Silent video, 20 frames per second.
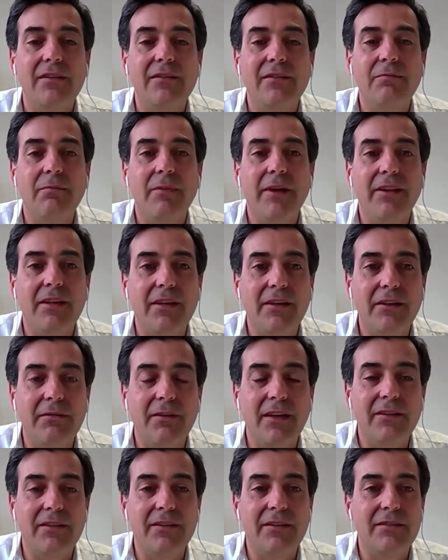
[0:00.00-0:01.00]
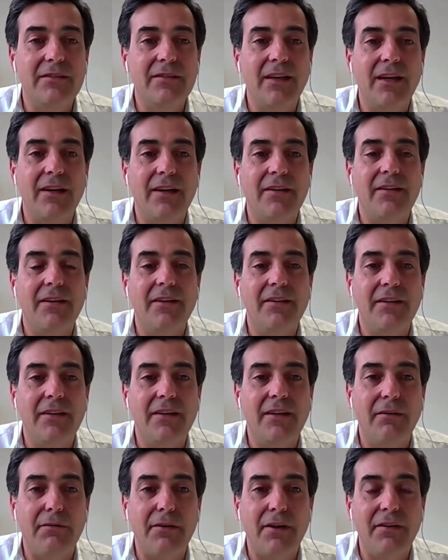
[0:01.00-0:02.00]
medical devices are
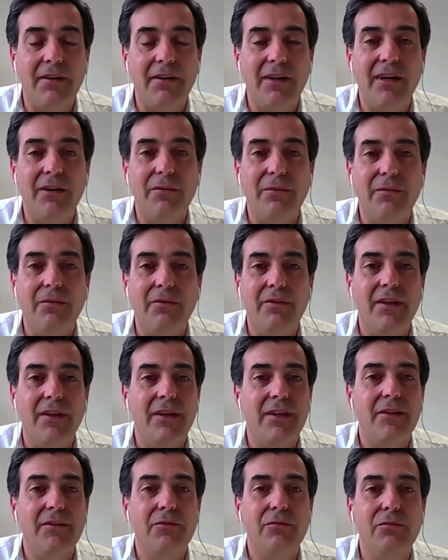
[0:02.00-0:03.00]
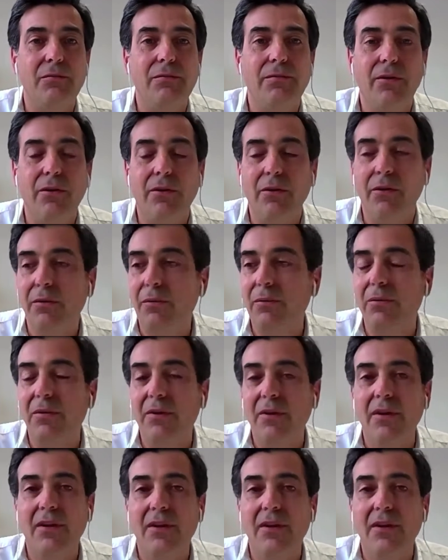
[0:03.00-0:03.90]
critical right now to follow